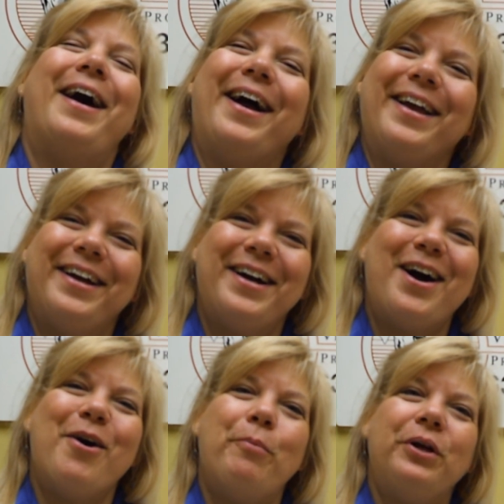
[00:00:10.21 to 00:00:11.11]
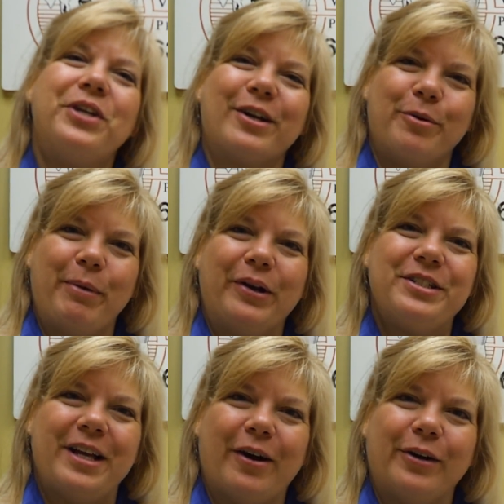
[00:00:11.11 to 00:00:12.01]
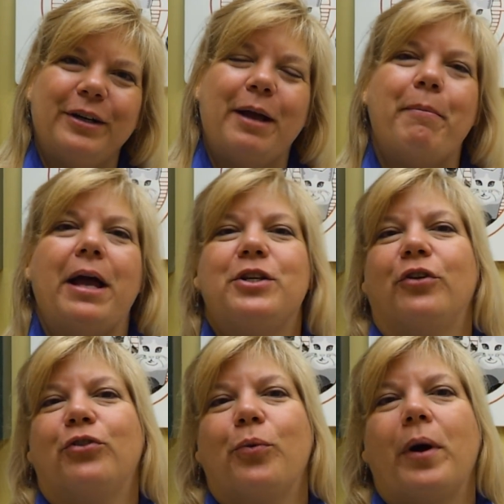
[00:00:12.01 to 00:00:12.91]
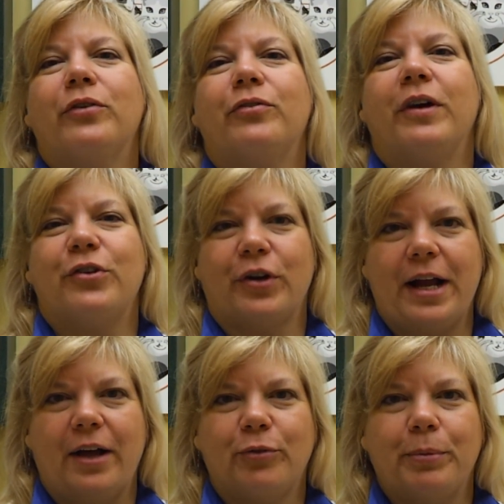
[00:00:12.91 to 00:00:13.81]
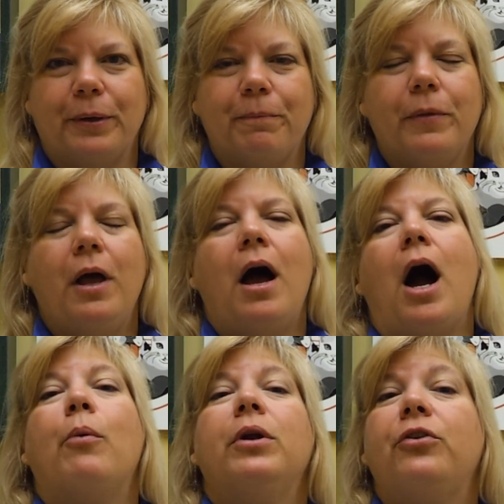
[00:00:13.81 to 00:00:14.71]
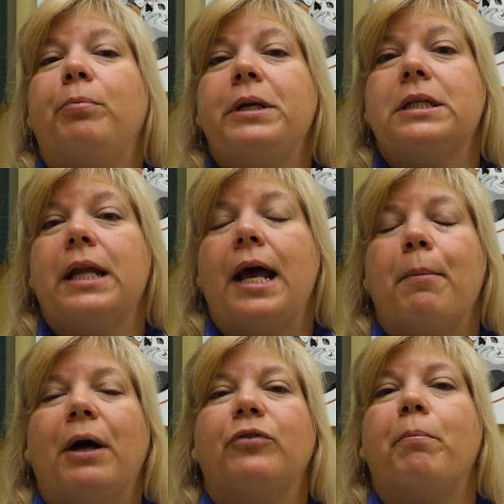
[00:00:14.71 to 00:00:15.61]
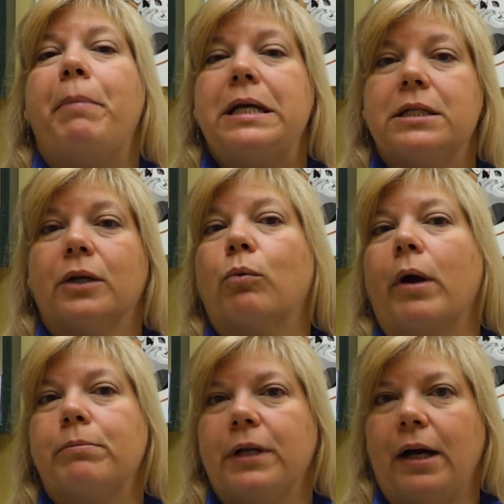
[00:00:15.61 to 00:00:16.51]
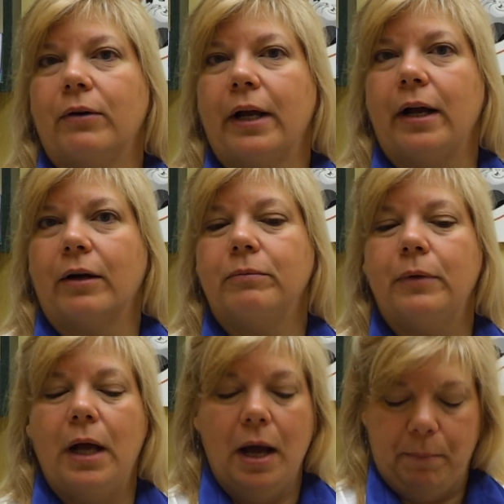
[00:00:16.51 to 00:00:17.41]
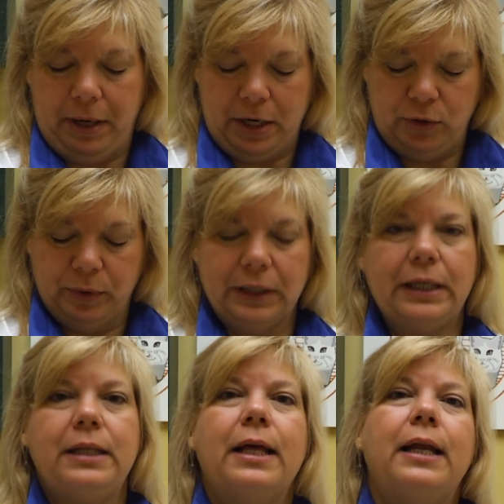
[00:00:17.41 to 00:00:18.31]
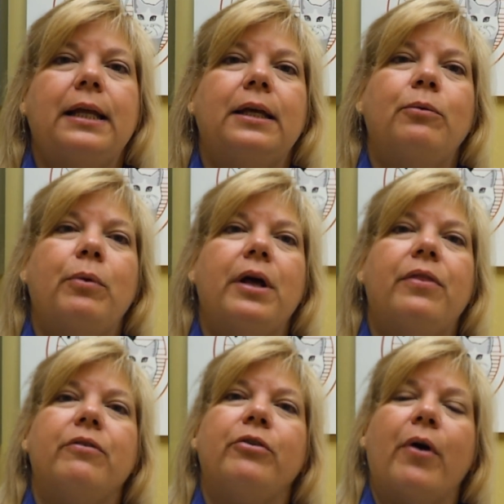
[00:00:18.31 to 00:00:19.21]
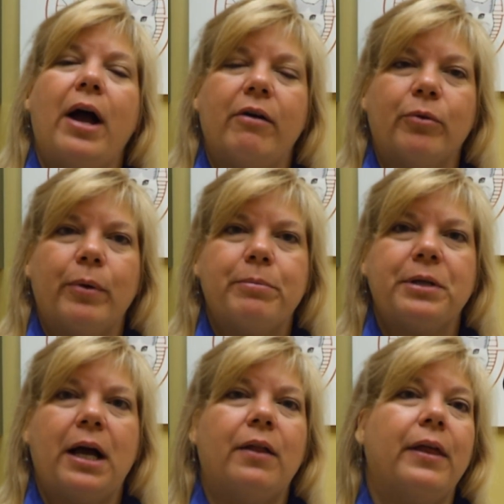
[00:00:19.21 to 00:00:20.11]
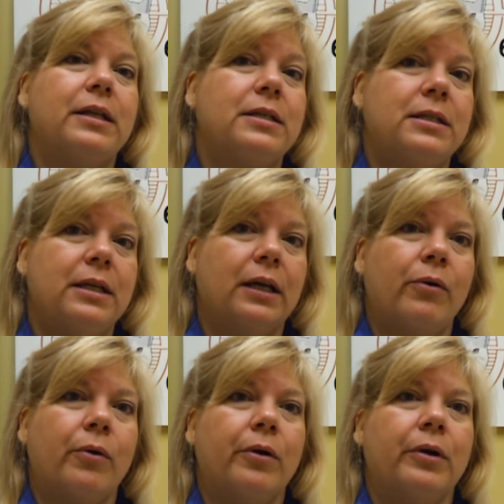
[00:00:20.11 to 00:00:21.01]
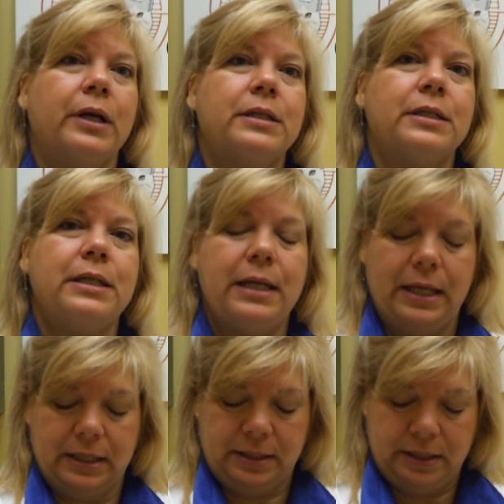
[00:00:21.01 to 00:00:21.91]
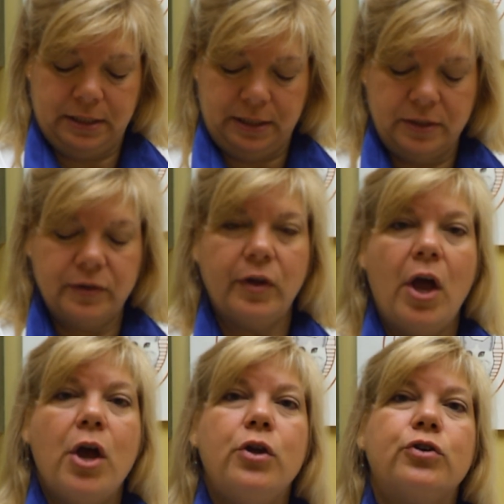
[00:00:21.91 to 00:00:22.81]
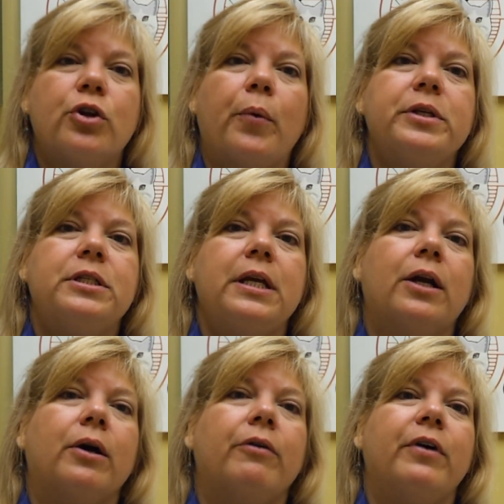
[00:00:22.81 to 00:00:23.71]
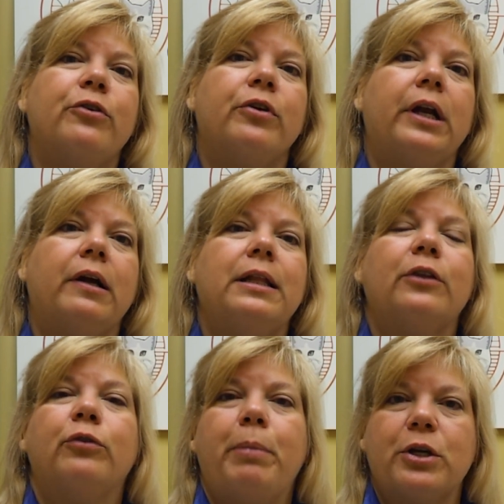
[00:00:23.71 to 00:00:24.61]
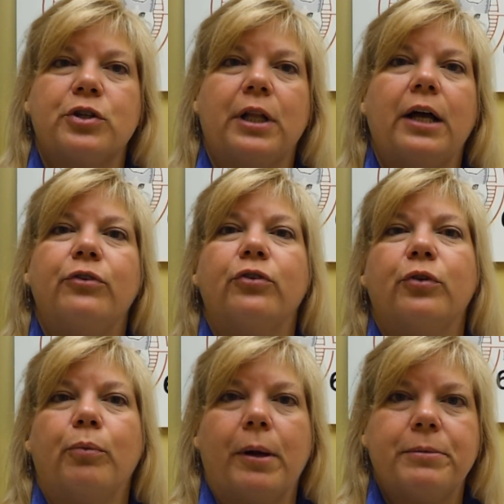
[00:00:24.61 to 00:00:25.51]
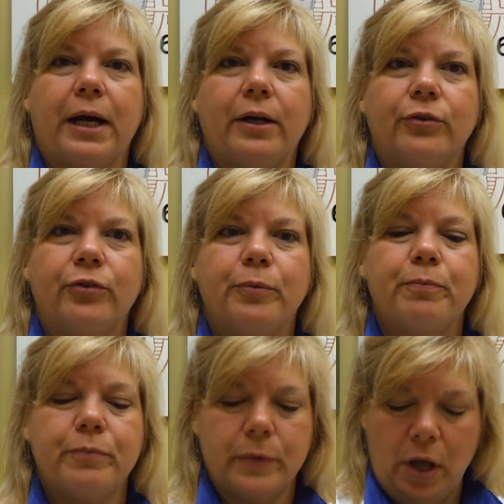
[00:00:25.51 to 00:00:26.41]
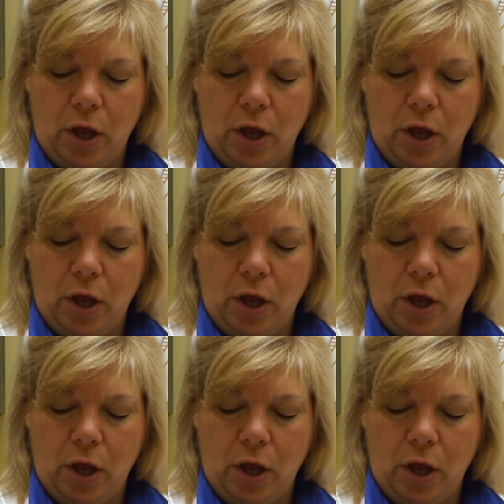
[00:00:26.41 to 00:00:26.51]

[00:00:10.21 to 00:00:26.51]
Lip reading: Hi, I'm Dr. Mary Stouter at Manchester West Veterinary Hospital. I wanted to speak today about some basic reptile care, but I do want to lead that in with if you have a reptile that is sick or is needing assistance, you should always seek a veterinarian that specializes in reptiles.